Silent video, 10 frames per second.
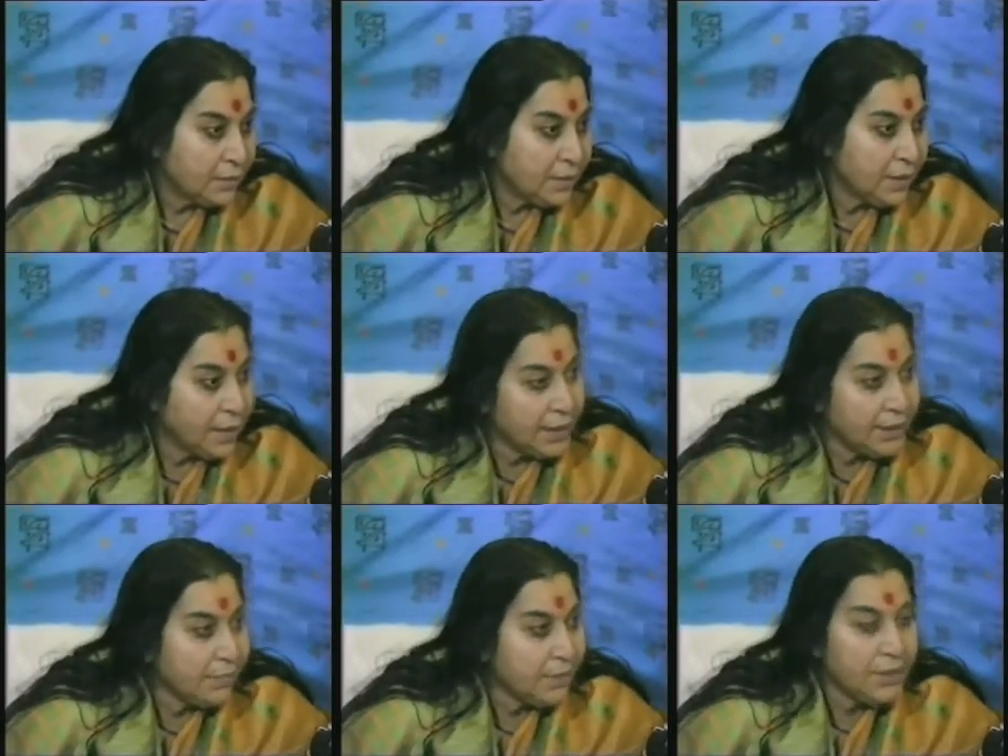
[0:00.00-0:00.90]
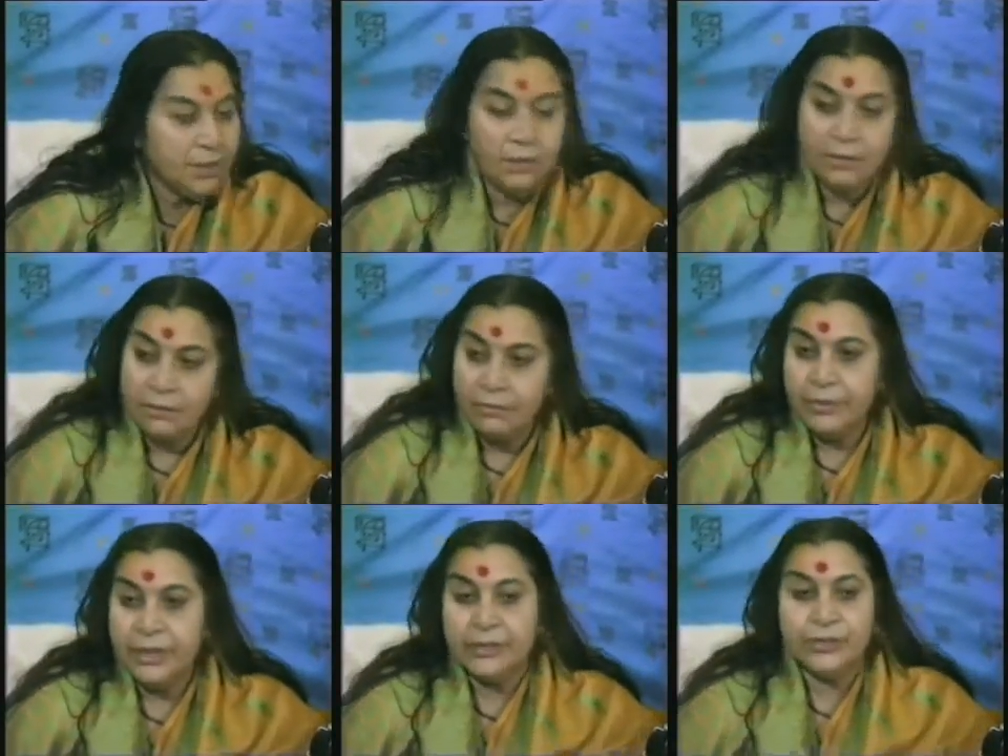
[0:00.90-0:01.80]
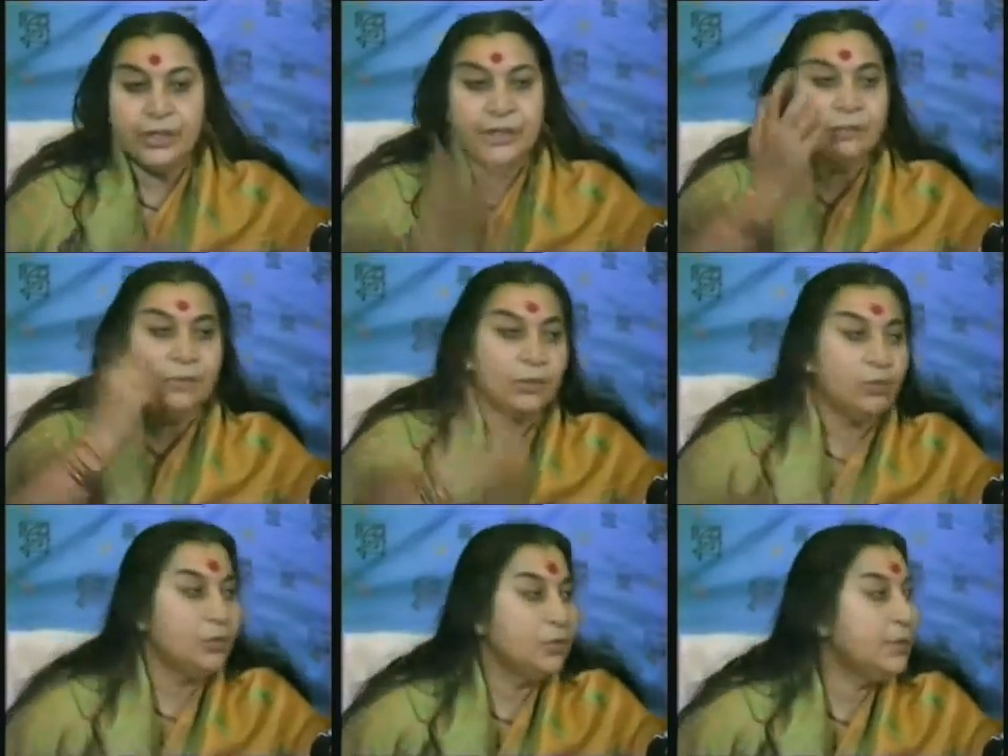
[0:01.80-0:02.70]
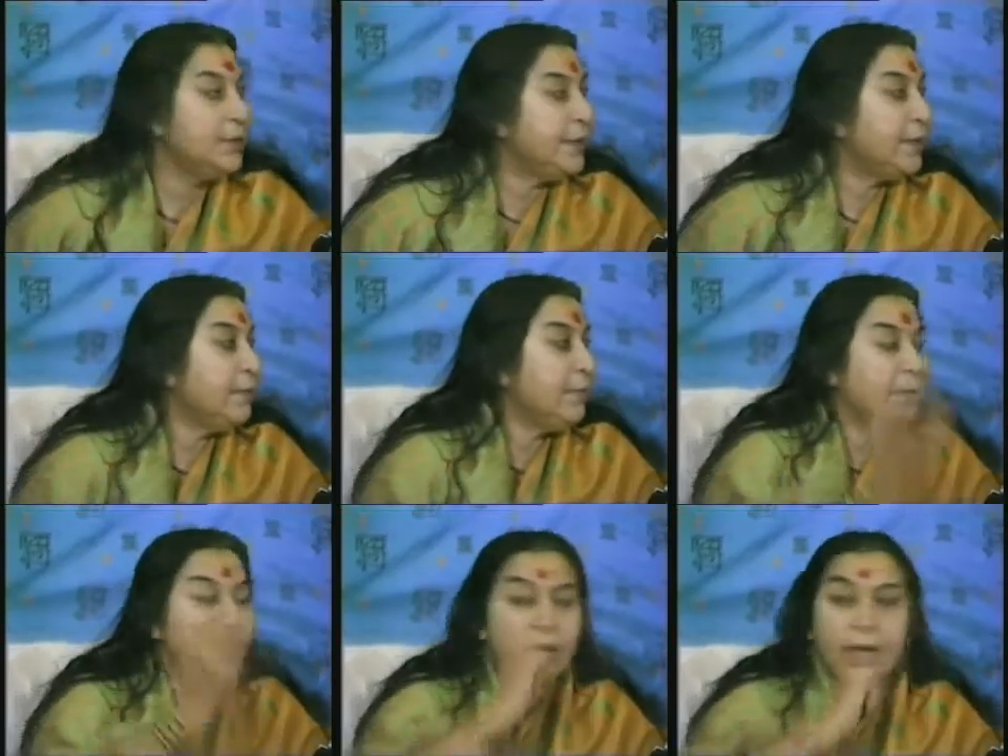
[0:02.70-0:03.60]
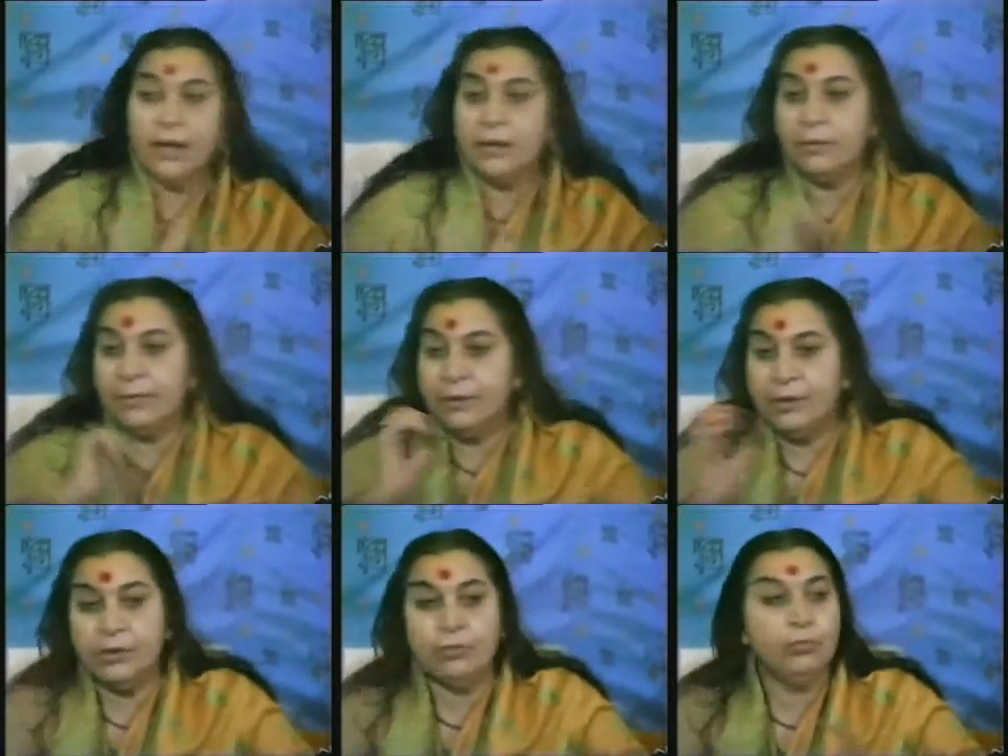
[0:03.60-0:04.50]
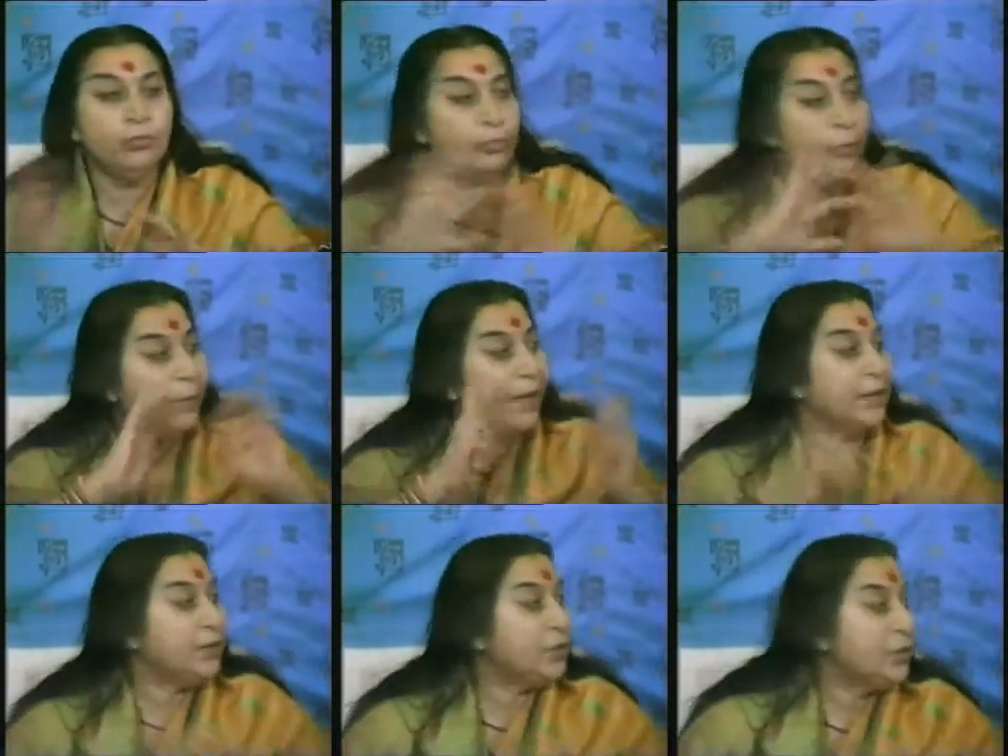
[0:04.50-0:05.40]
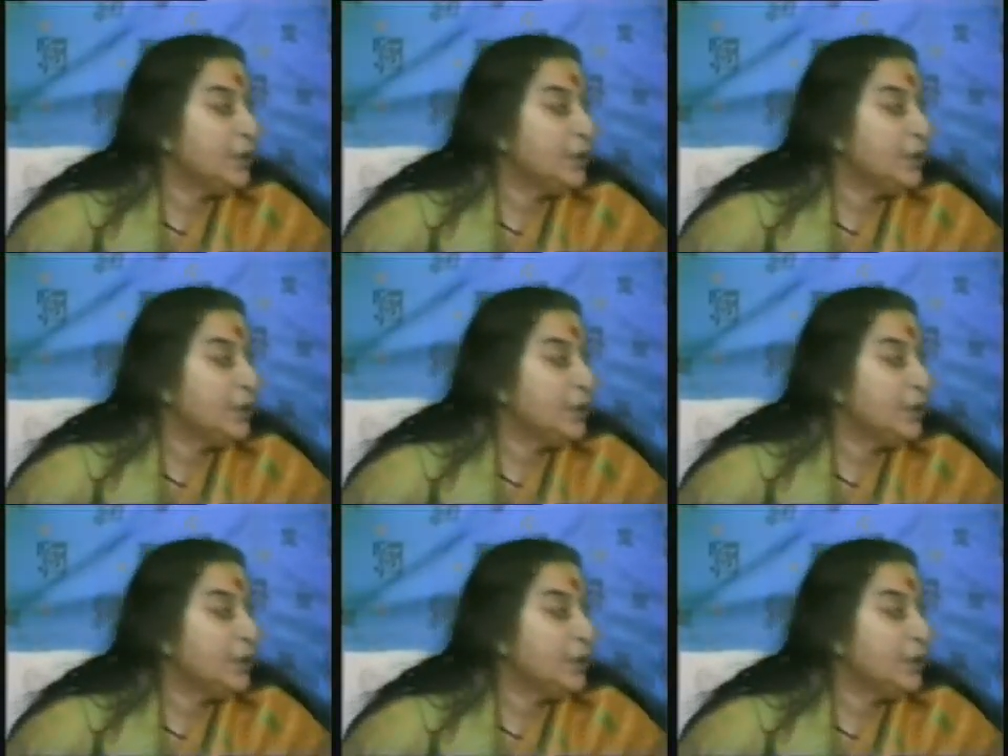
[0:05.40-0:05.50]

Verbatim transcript: In collectivity, we can change our course, we'll take the way we like, the way it moves, we'll manage it.